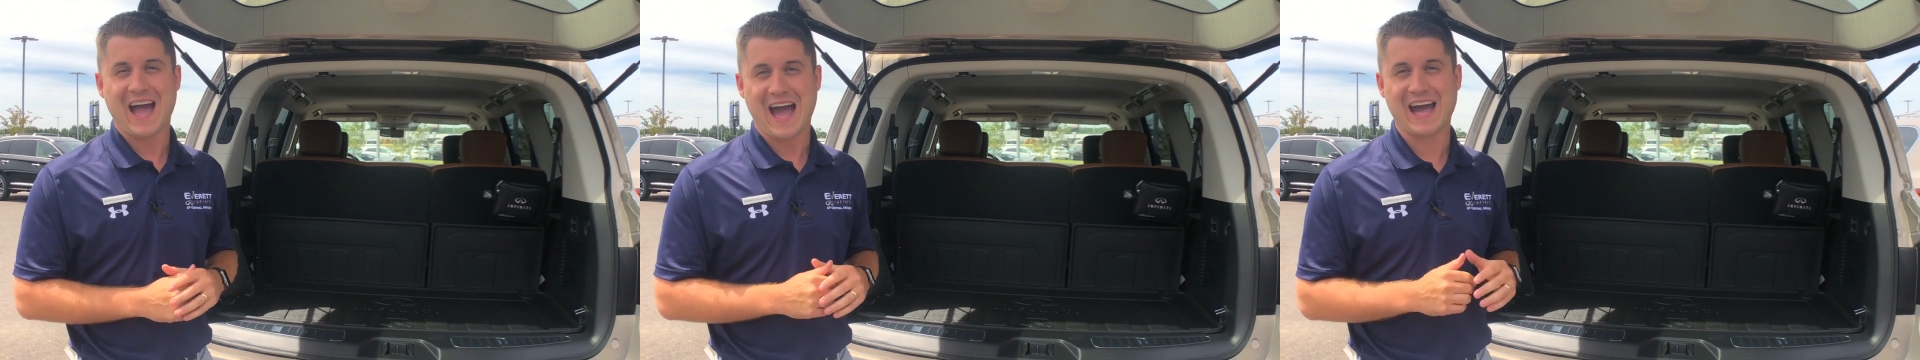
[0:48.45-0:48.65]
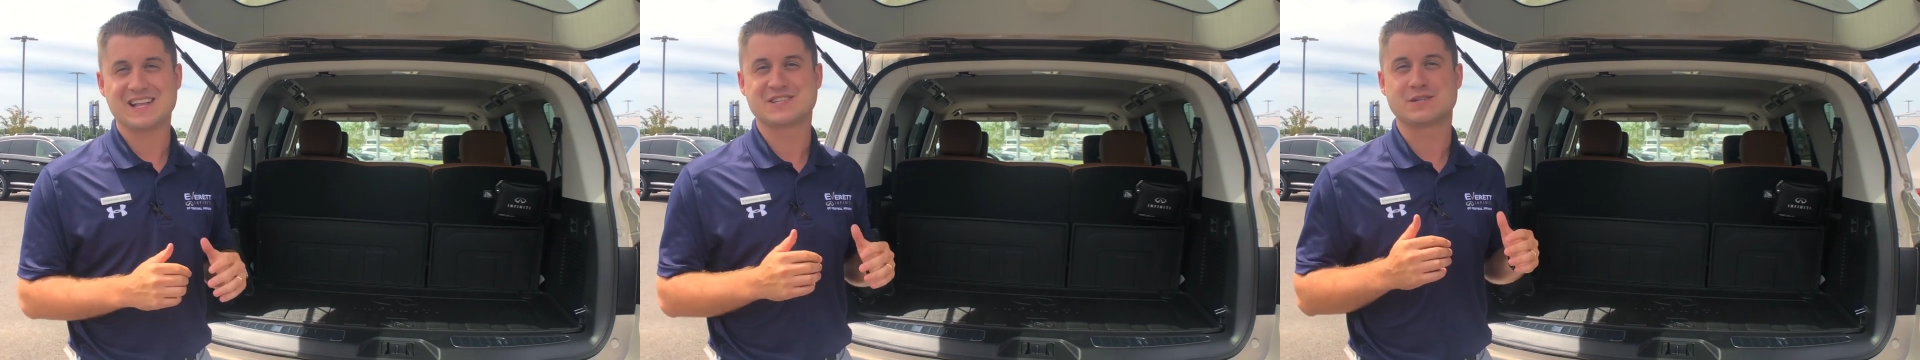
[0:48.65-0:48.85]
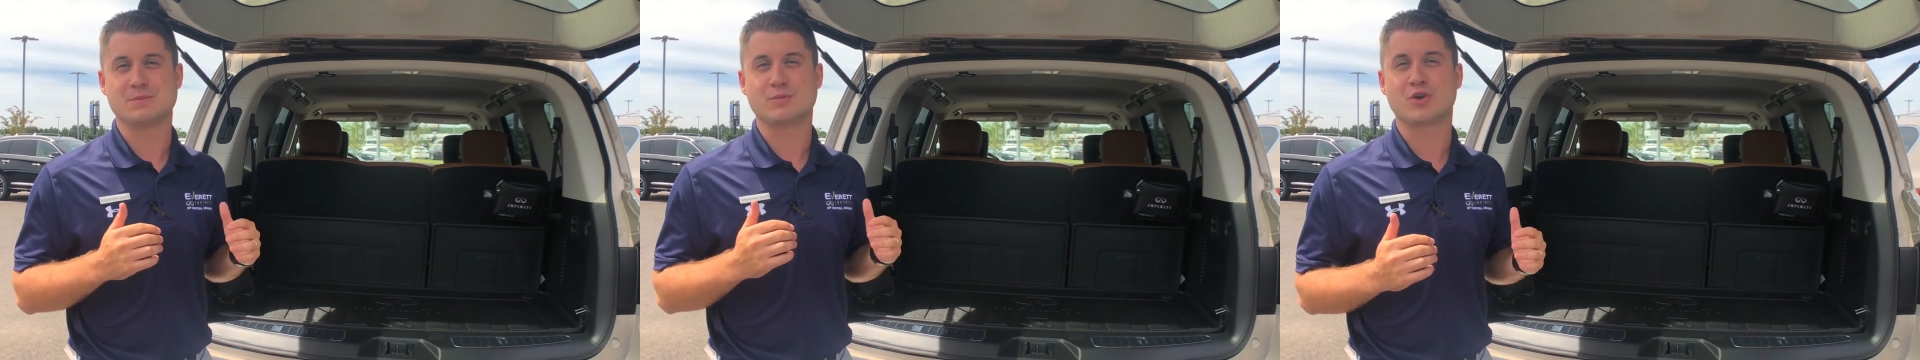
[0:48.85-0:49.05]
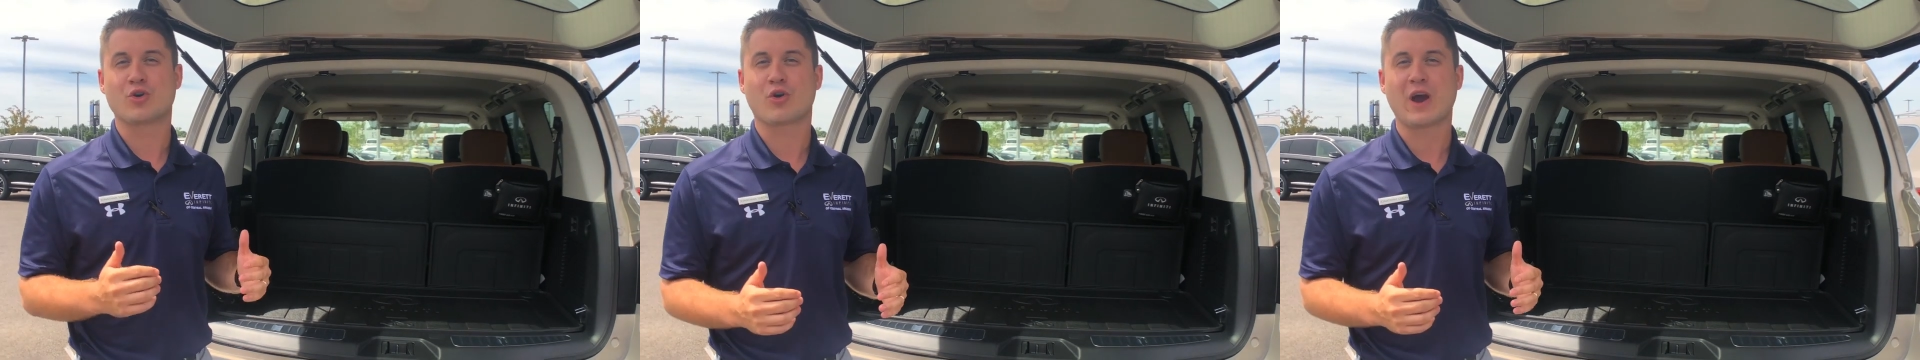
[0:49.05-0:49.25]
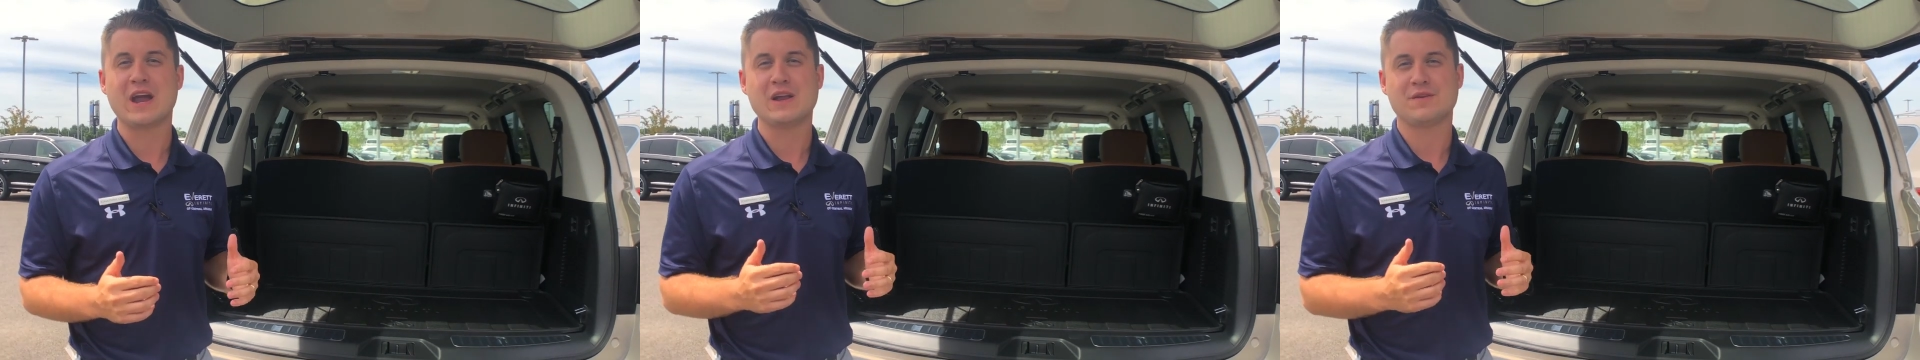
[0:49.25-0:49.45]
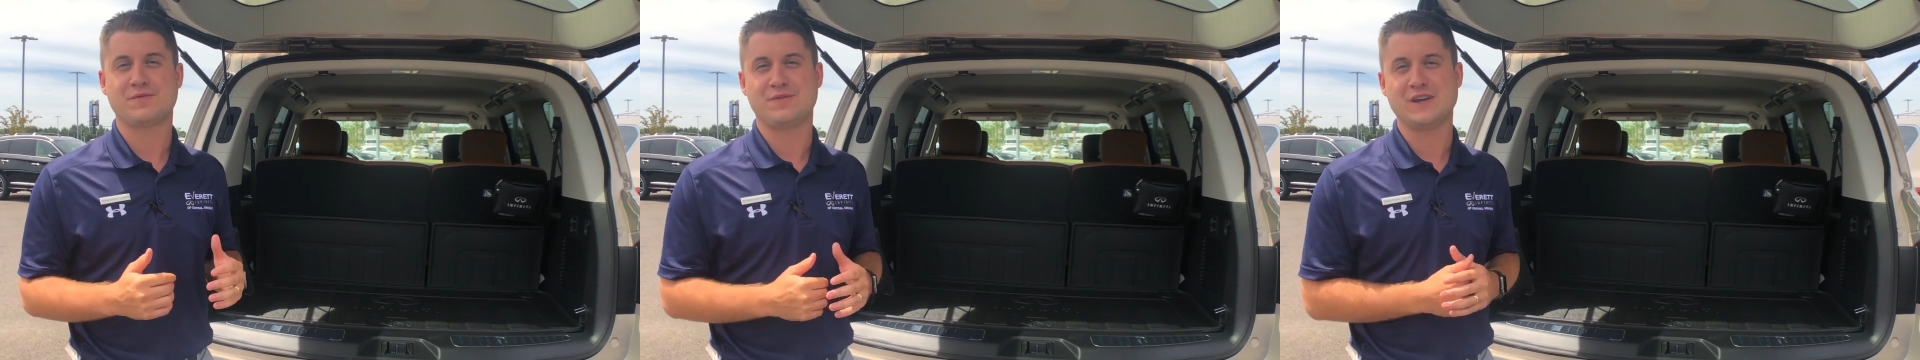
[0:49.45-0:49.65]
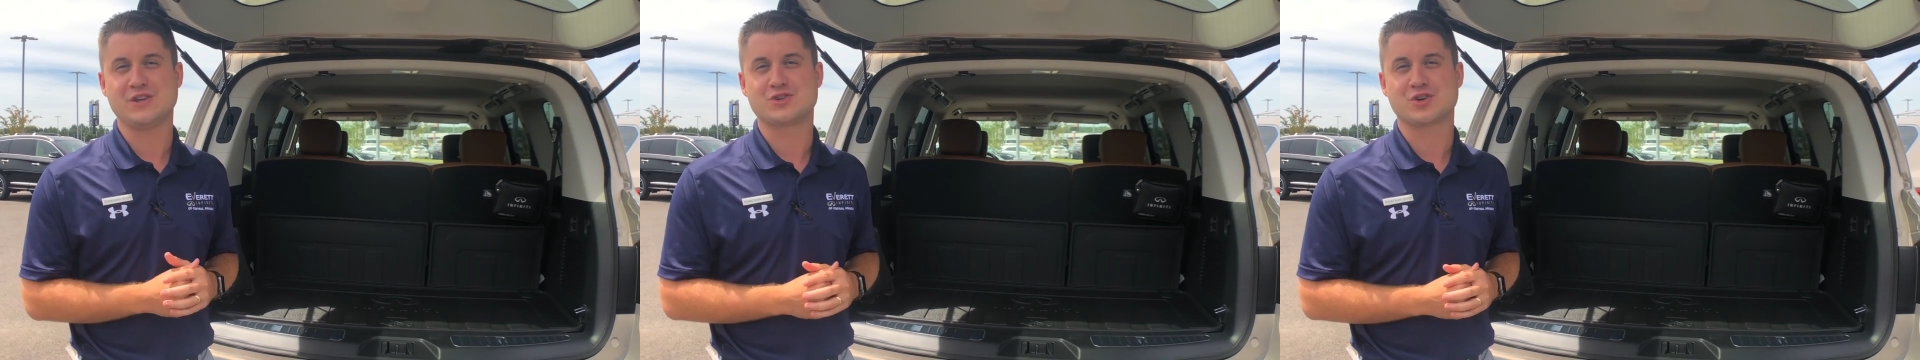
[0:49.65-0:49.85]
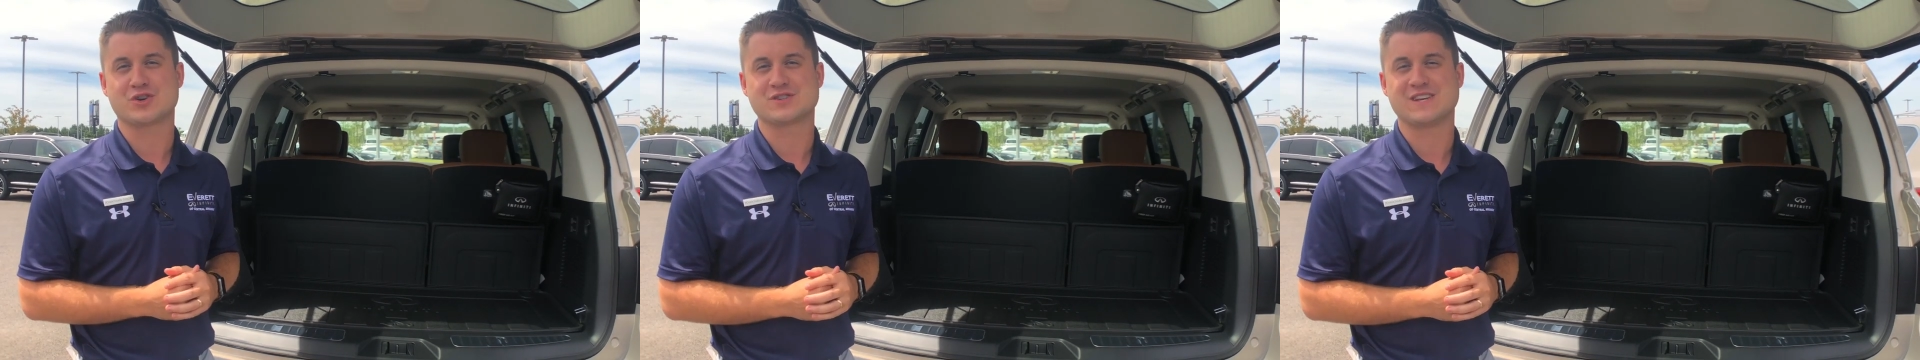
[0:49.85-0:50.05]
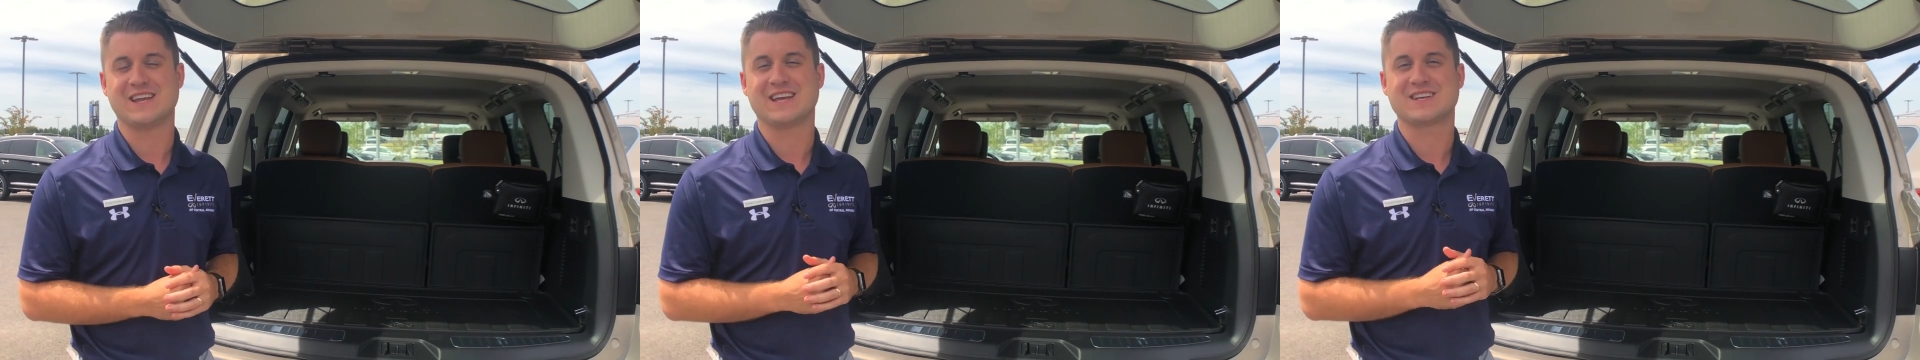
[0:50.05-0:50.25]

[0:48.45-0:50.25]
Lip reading: Add some great features and